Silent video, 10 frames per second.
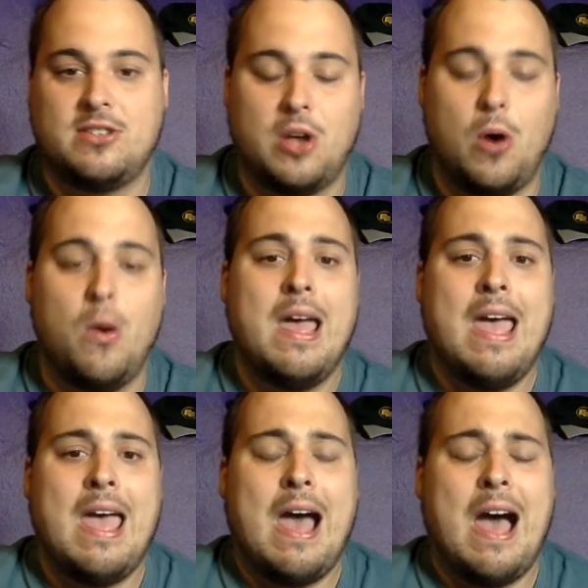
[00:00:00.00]
So
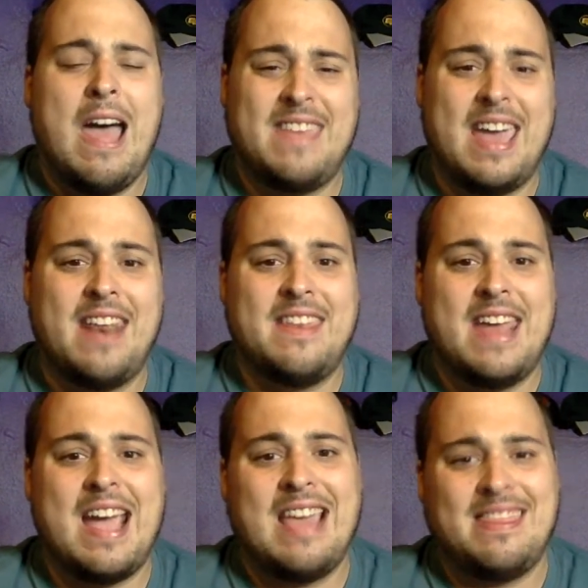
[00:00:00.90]
at the end of the
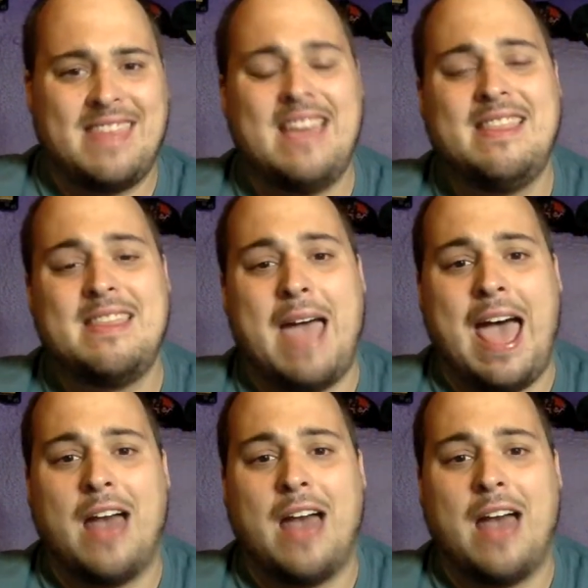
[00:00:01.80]
day, I think the